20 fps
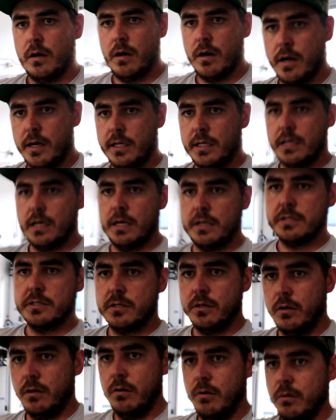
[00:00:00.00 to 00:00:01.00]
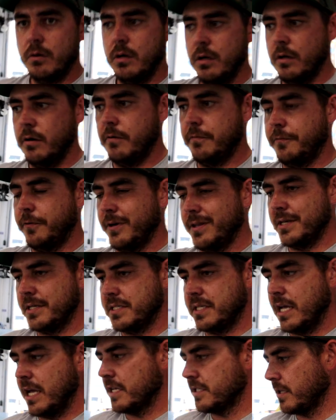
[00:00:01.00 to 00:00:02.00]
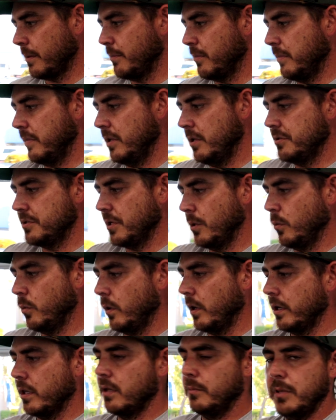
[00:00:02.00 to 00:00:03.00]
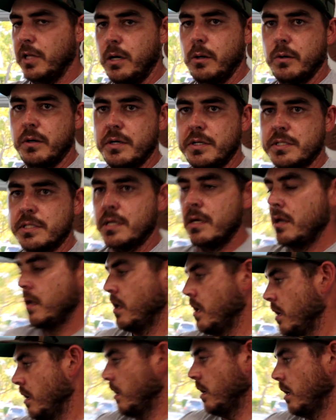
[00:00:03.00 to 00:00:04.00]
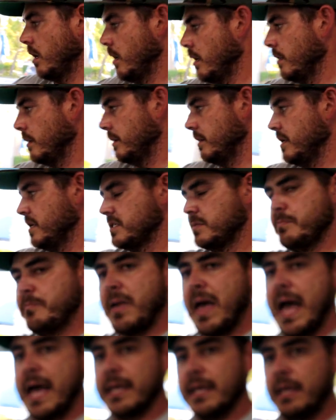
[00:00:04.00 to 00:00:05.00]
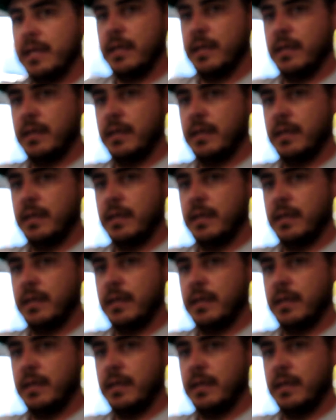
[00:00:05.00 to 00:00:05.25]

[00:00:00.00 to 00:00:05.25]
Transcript: Alrighty guys, so for this test, I'm gonna be using one of the blowers on this back